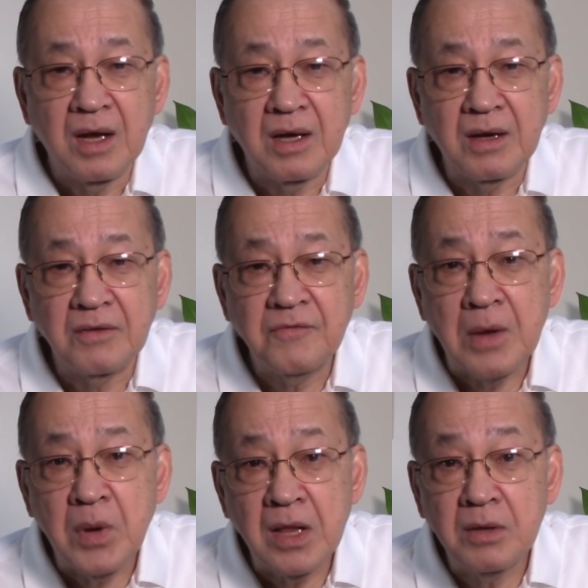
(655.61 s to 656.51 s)

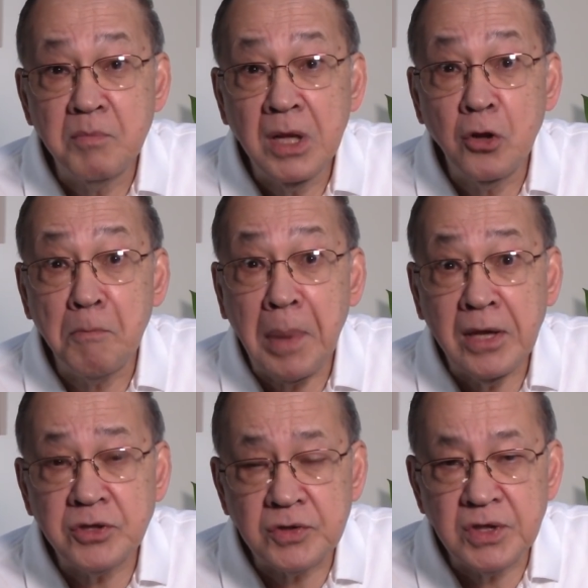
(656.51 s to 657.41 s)
500 million
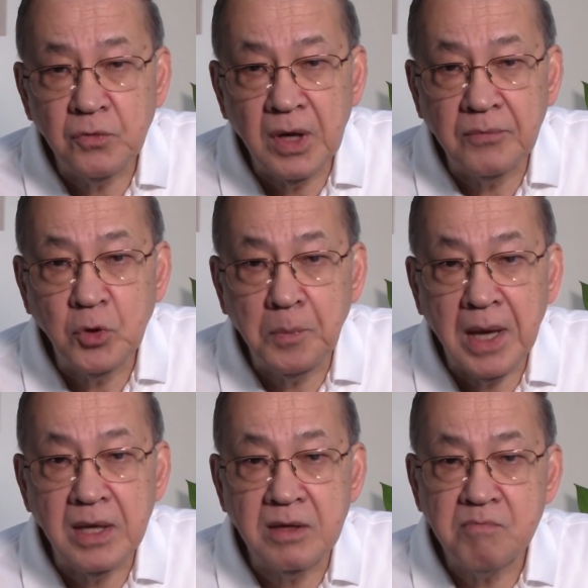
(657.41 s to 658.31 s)
pesos she will have to
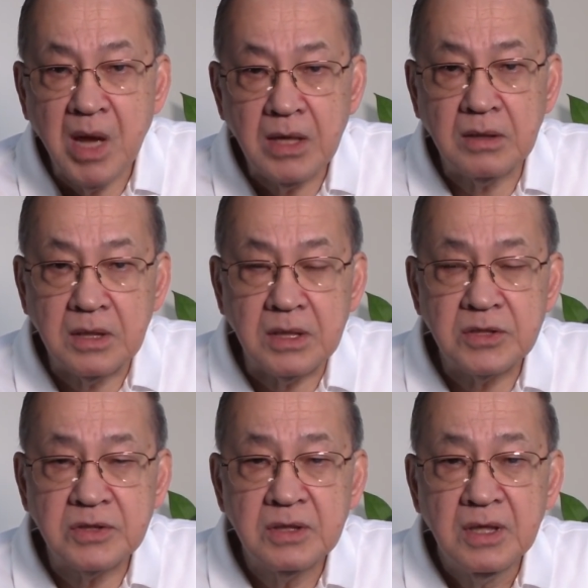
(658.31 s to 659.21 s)
pay in
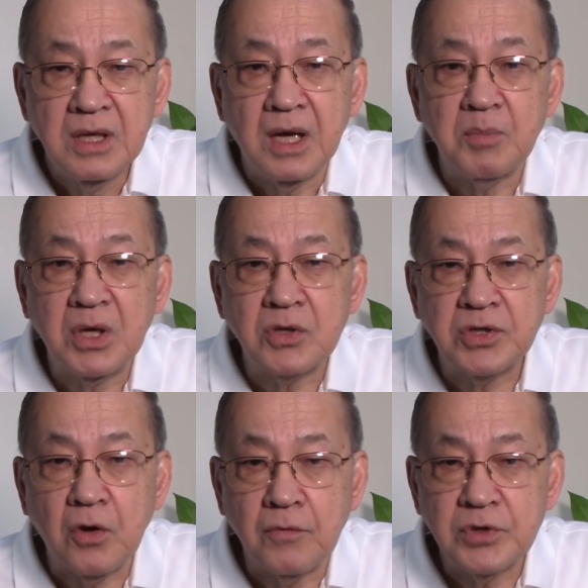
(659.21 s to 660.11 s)
penalties
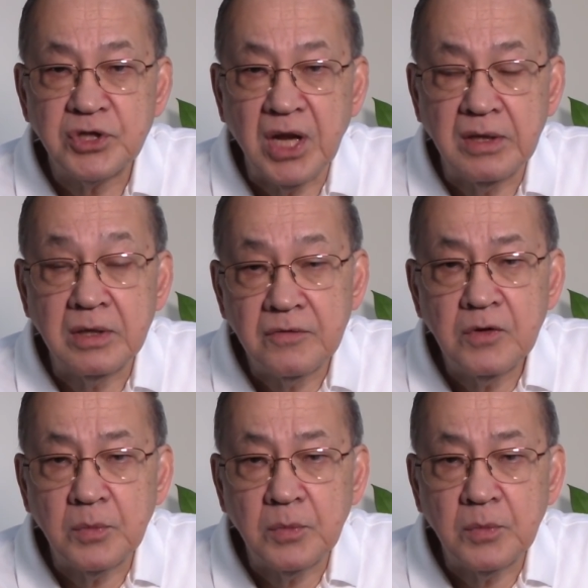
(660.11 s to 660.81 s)
because she overstayed in the